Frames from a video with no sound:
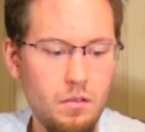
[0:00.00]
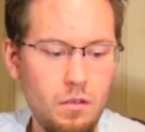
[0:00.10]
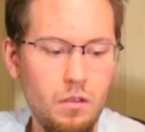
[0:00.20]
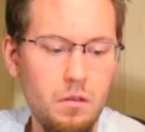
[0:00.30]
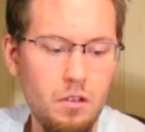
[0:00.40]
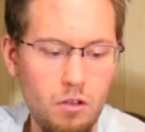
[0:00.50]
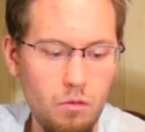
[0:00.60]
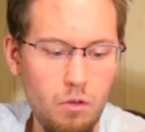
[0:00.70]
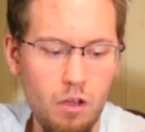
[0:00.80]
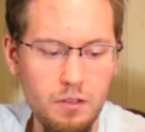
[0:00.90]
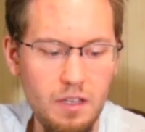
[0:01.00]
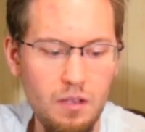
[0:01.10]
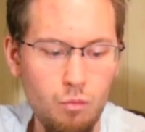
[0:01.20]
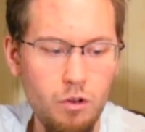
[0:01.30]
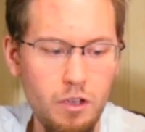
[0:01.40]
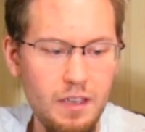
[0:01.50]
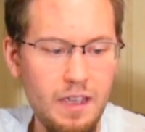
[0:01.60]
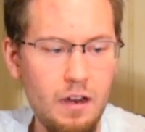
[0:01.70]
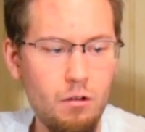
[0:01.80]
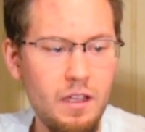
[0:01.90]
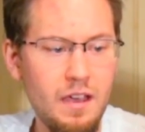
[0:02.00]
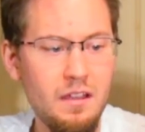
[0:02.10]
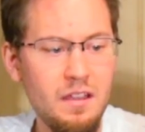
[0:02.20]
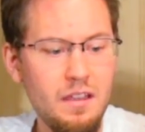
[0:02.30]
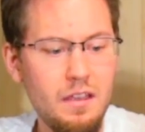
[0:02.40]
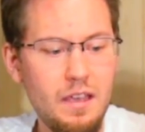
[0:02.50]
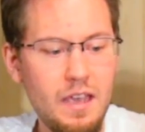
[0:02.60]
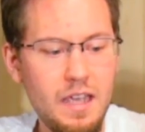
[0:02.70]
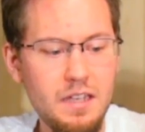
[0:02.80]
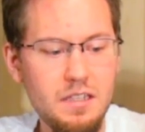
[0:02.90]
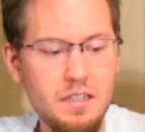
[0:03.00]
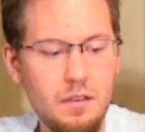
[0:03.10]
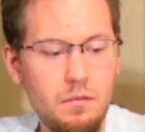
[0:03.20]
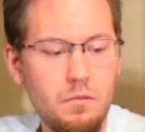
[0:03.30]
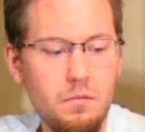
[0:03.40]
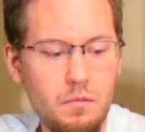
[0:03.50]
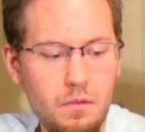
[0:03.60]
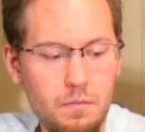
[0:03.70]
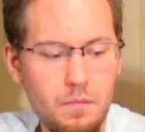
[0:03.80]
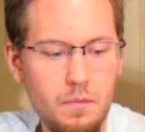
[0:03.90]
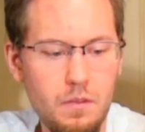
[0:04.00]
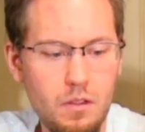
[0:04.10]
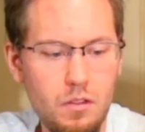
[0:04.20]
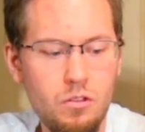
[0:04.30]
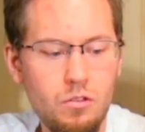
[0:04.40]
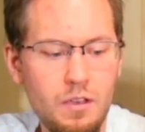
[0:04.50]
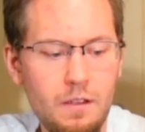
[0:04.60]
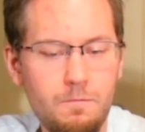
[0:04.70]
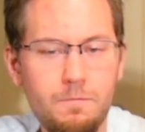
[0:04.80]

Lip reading: you know, on the work area, and you can